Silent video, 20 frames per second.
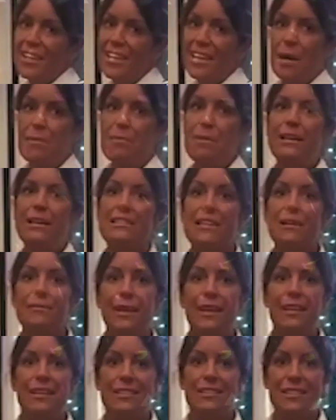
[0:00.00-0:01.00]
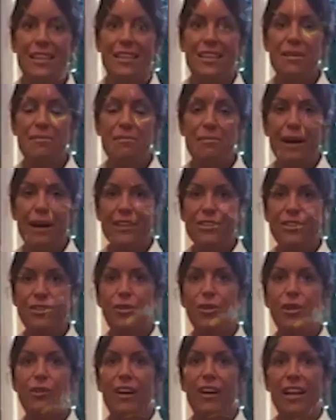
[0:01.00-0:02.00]
A pandemic that's had an impact on
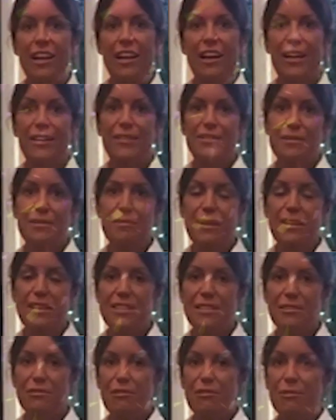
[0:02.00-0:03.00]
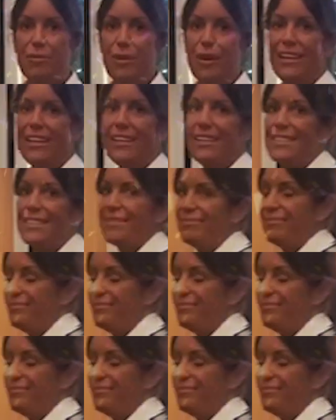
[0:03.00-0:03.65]
all of our lives in many different ways.